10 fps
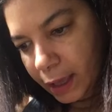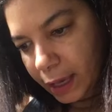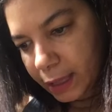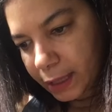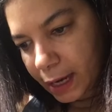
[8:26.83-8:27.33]

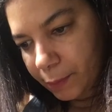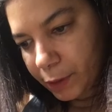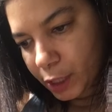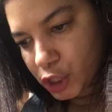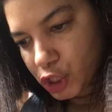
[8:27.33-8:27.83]
And then I'm
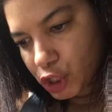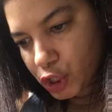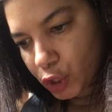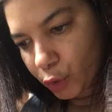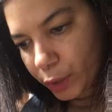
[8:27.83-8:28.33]
gonna
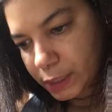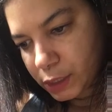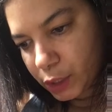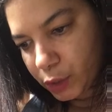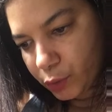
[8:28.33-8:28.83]
show it
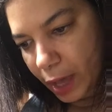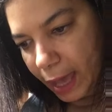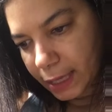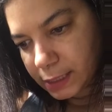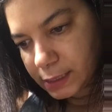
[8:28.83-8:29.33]
to you
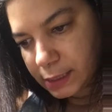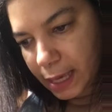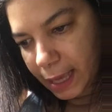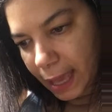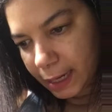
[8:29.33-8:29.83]
guys
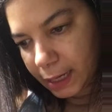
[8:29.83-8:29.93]
again.